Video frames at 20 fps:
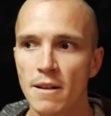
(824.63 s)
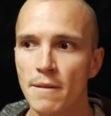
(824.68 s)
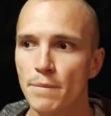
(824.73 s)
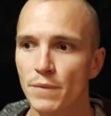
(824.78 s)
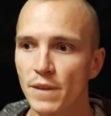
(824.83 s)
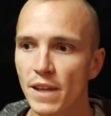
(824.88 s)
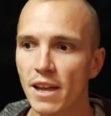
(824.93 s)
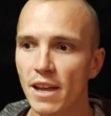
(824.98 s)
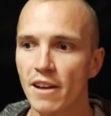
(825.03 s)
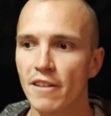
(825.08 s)

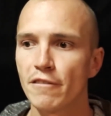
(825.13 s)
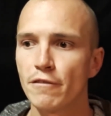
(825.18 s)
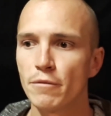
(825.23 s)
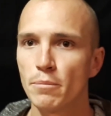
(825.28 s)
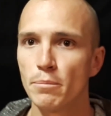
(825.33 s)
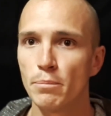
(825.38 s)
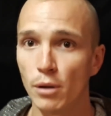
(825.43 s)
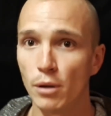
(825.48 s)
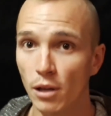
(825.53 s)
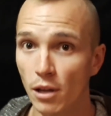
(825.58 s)
They have
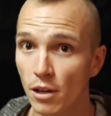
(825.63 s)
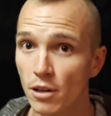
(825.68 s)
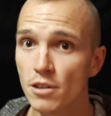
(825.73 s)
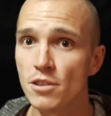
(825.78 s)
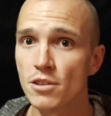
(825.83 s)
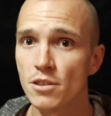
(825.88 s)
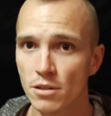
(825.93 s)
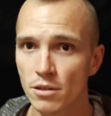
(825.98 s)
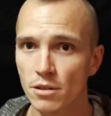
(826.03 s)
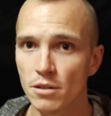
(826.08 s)

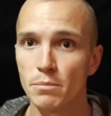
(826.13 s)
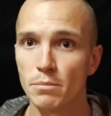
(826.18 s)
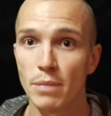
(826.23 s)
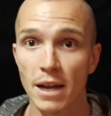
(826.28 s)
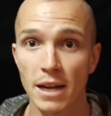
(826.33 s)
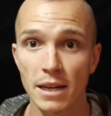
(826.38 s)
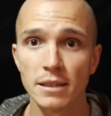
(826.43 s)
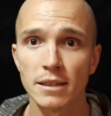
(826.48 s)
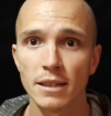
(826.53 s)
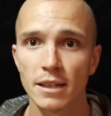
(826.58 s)
plaster
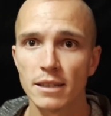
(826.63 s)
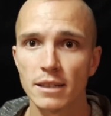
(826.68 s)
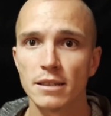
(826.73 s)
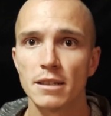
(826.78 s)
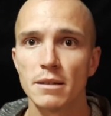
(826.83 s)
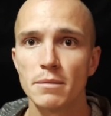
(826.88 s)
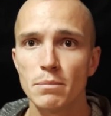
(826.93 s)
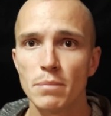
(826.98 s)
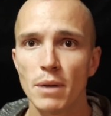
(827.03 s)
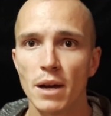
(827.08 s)
band-aid
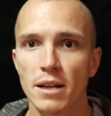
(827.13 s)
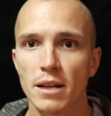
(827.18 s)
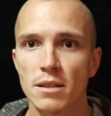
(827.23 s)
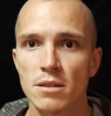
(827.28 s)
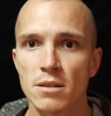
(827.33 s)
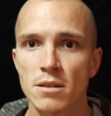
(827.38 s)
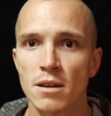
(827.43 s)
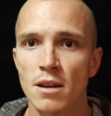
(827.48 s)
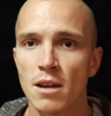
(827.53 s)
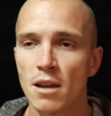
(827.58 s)

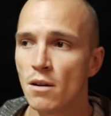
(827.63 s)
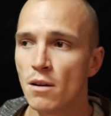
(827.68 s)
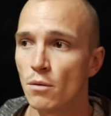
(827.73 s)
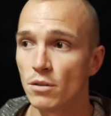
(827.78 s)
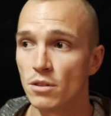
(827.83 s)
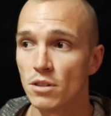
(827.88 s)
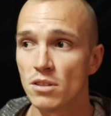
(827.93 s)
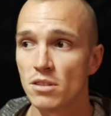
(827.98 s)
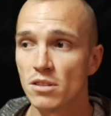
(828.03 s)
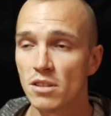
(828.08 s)
impacts, which
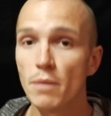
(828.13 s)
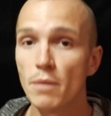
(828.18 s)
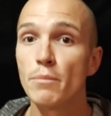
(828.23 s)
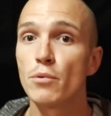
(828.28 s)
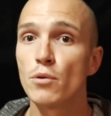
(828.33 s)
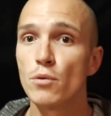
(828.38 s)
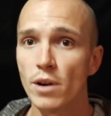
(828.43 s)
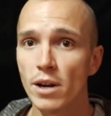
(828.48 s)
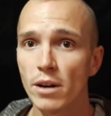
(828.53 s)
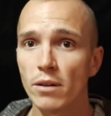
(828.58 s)
is
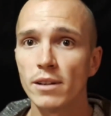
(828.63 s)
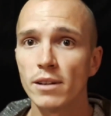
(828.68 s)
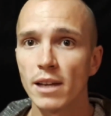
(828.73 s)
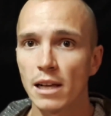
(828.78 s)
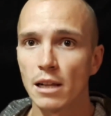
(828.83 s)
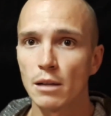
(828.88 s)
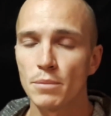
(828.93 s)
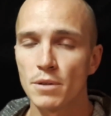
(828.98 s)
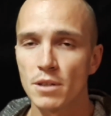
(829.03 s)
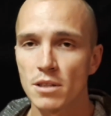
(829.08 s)
temporarily
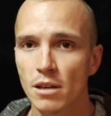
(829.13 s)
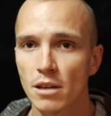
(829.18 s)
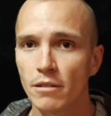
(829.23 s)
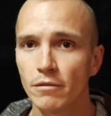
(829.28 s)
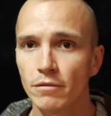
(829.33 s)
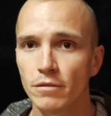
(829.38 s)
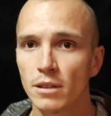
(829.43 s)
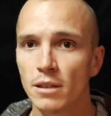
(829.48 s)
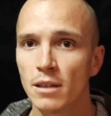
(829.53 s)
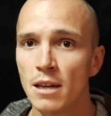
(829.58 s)
helping
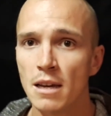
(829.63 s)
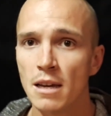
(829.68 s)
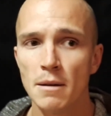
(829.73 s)
something.